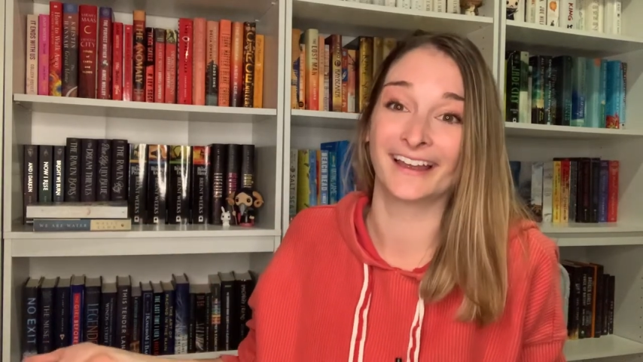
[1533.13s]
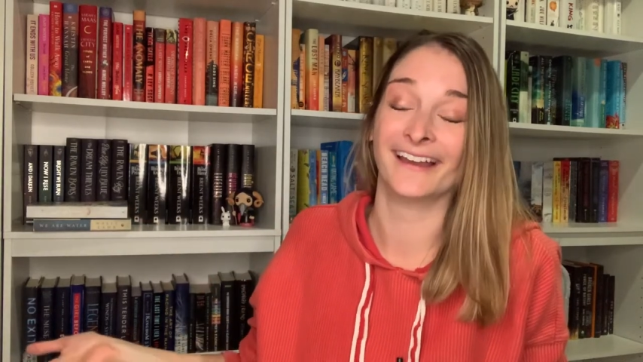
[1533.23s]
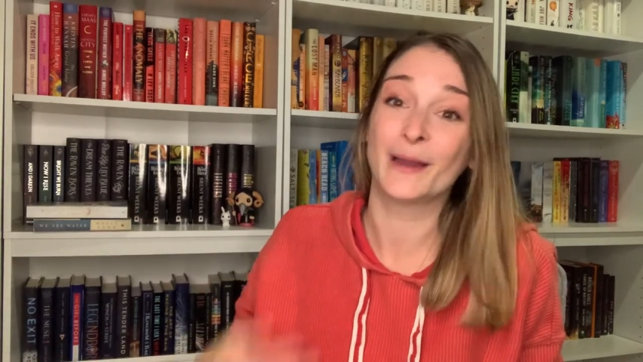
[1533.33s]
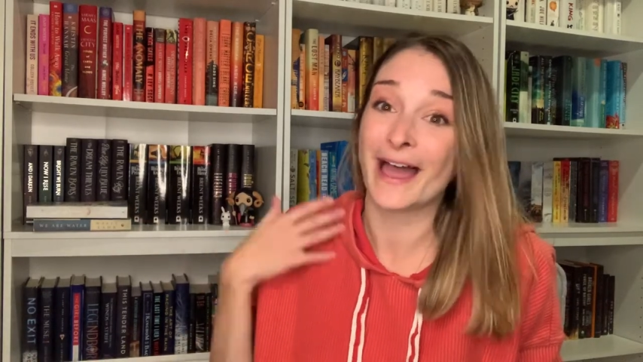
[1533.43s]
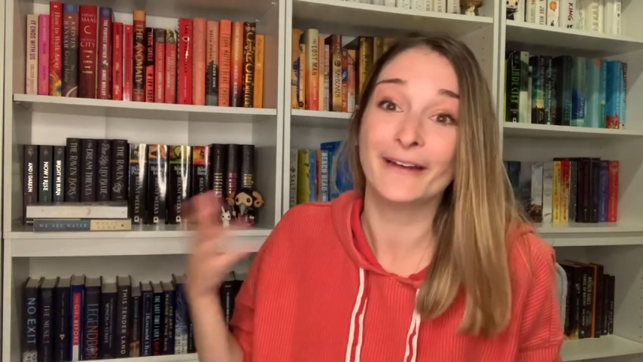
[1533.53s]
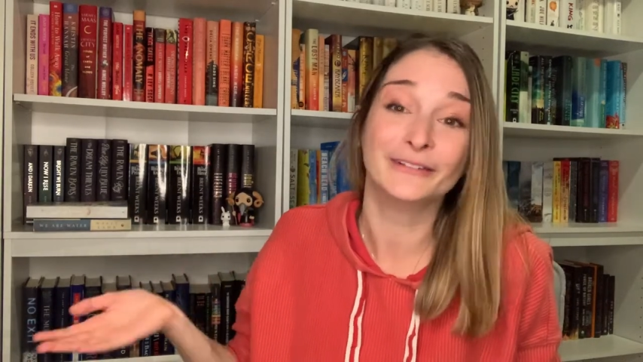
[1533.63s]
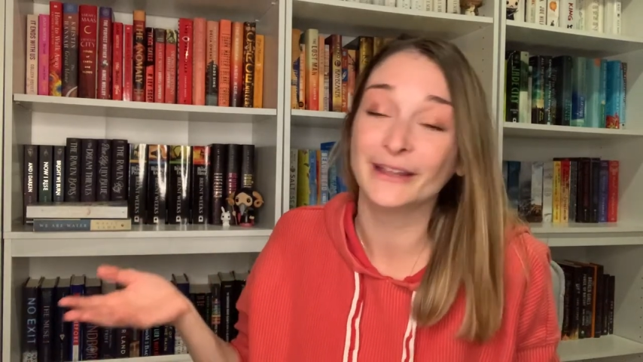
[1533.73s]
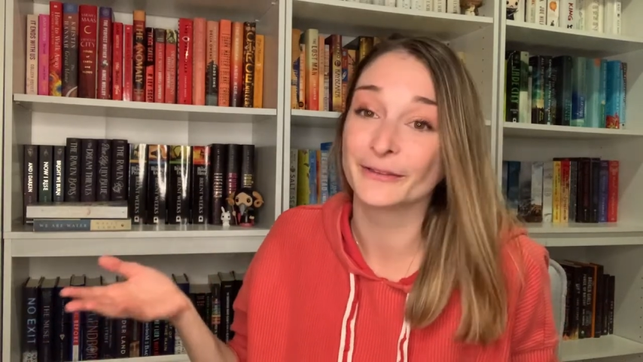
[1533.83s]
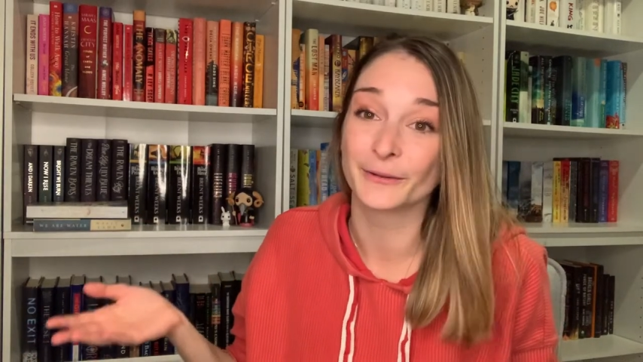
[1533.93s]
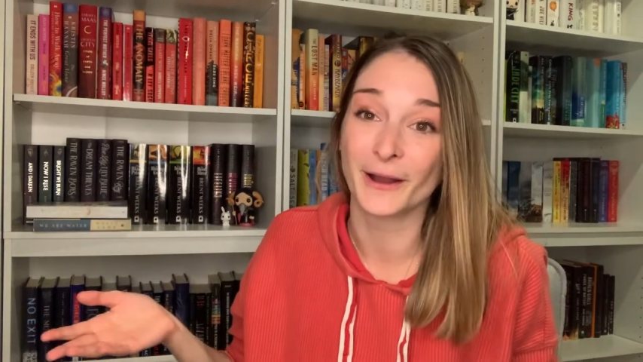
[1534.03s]
If you have any
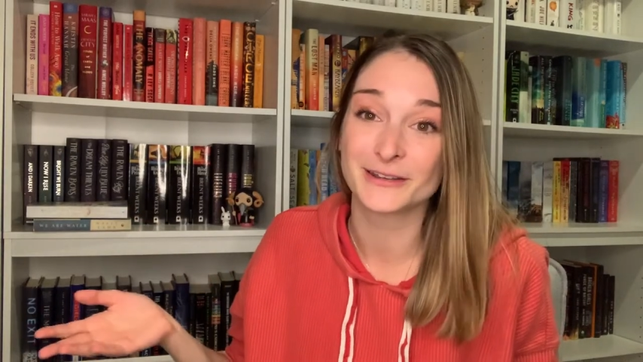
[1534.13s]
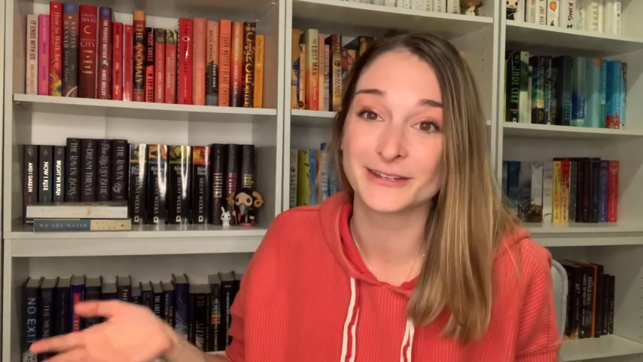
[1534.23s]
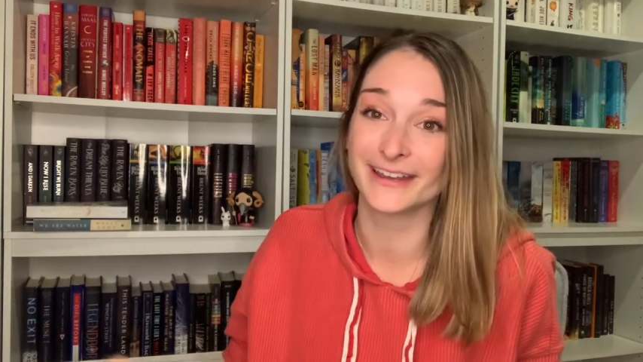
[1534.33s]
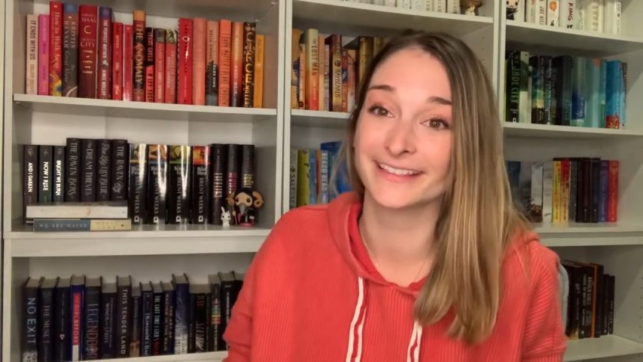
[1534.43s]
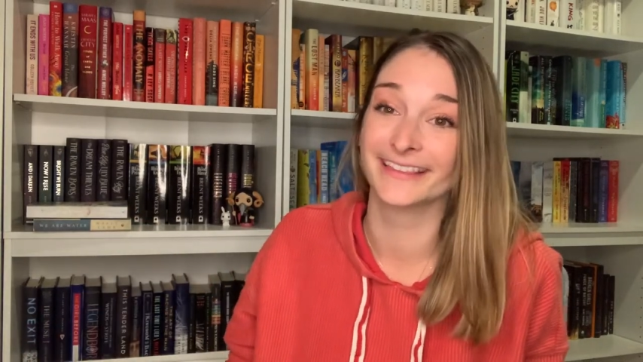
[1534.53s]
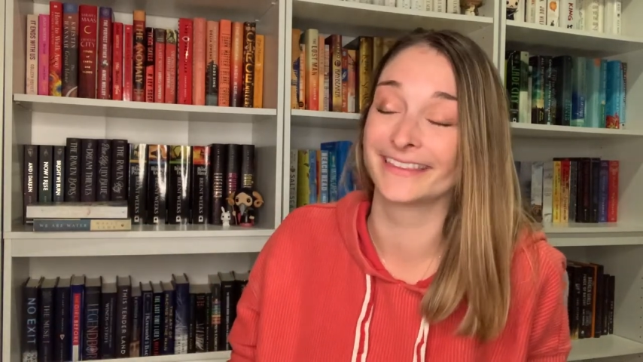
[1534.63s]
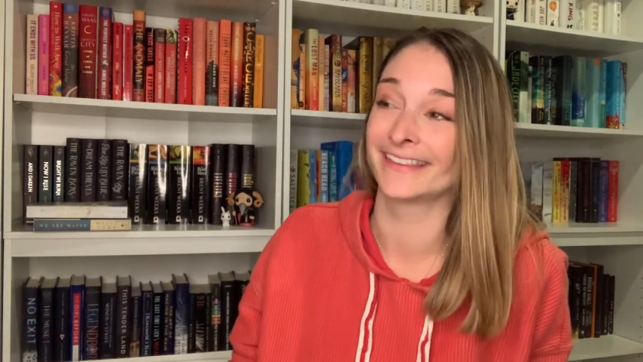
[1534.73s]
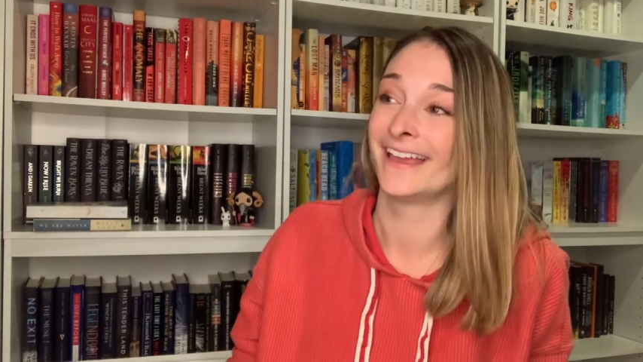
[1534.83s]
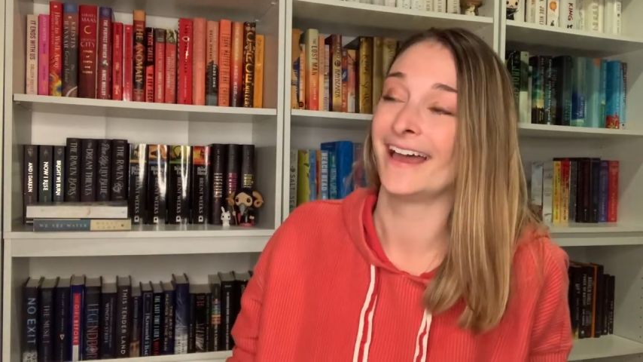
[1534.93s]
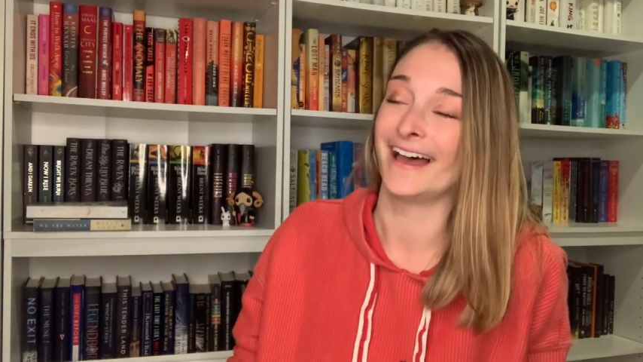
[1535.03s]
other questions
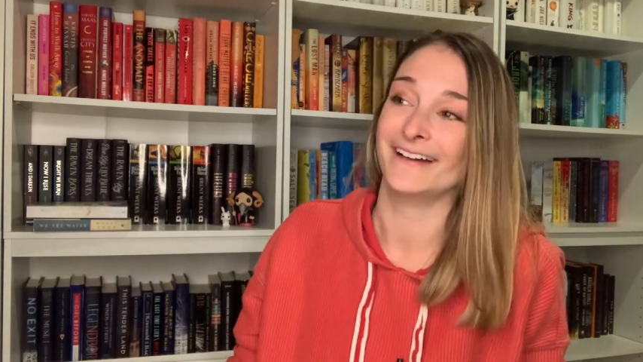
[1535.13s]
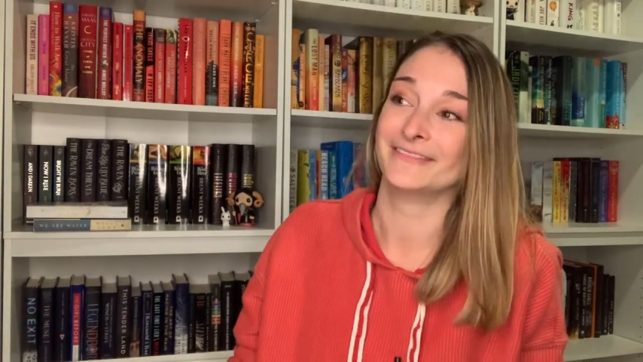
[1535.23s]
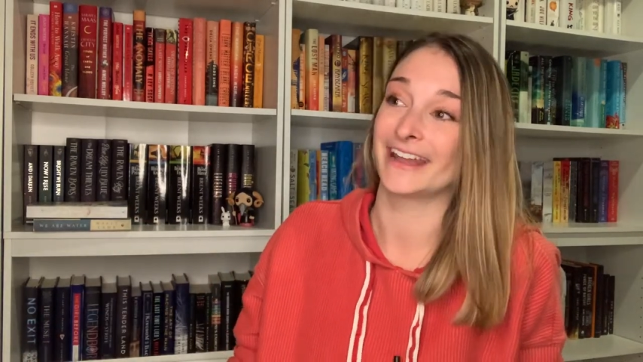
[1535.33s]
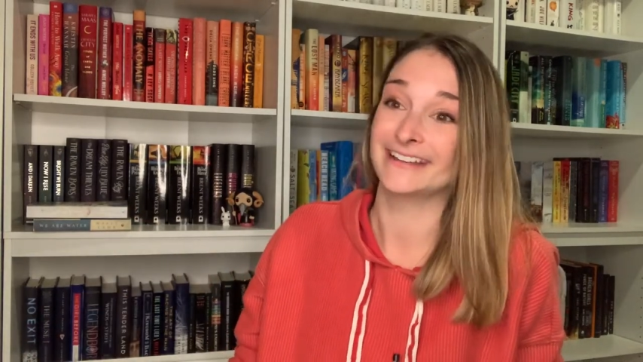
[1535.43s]
that